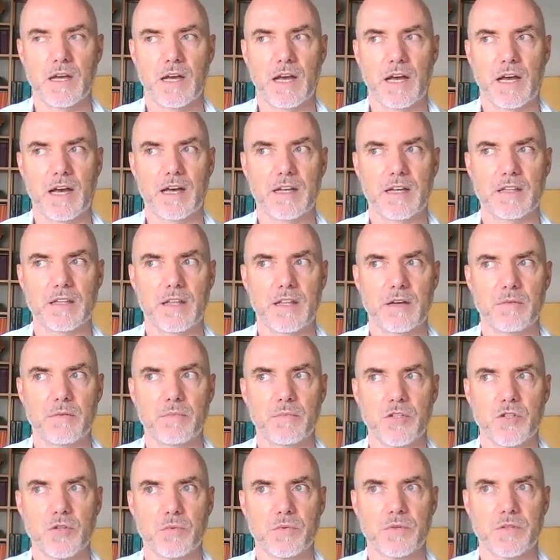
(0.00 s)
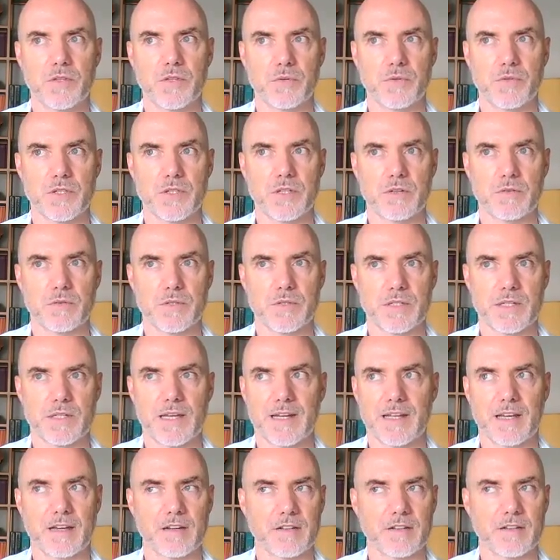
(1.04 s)
and then we don't want those secrets
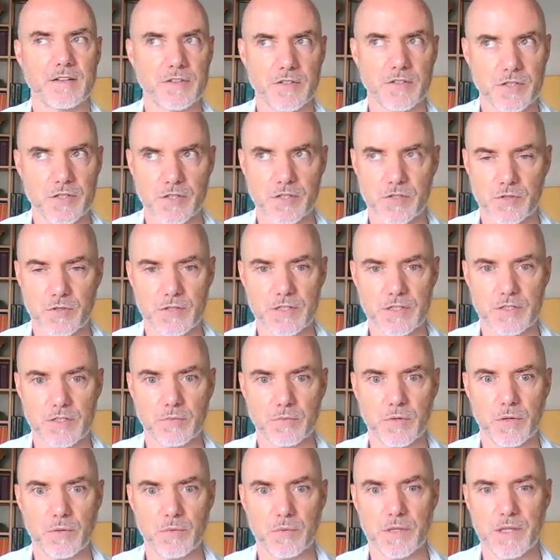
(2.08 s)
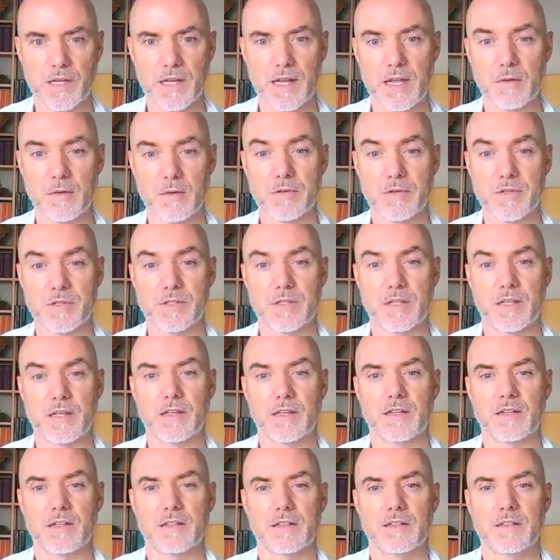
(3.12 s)
getting out onto the street. What will the neighbors
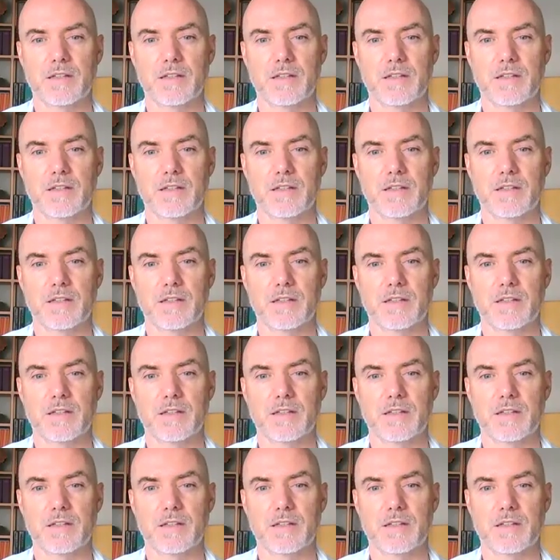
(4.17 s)
think?